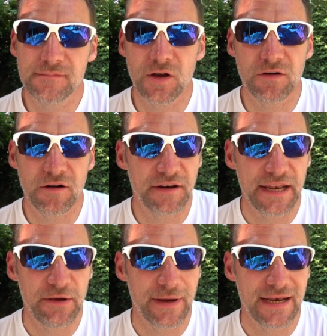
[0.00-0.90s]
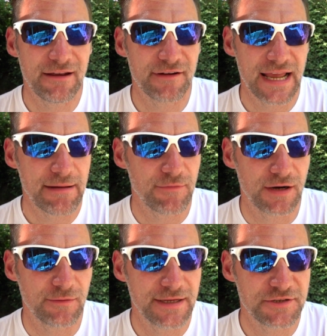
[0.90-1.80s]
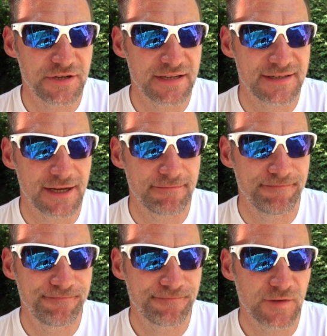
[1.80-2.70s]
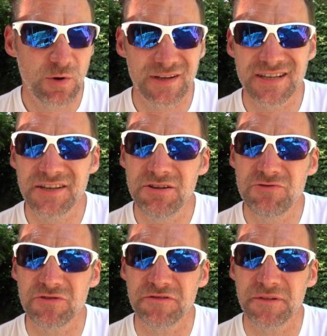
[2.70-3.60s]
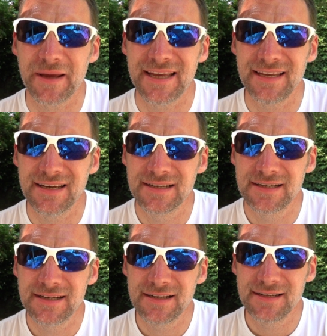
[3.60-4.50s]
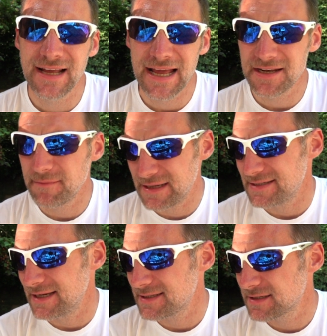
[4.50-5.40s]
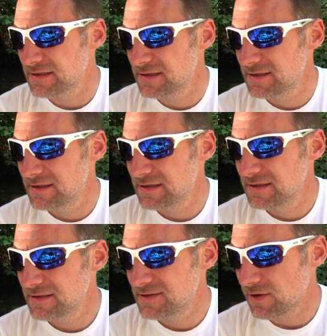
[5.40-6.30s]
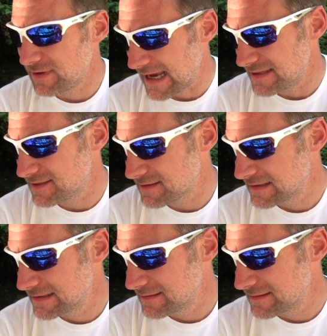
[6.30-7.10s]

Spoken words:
not gone anywhere near a camera, which is quite unusual for me, and I miss it. So yes.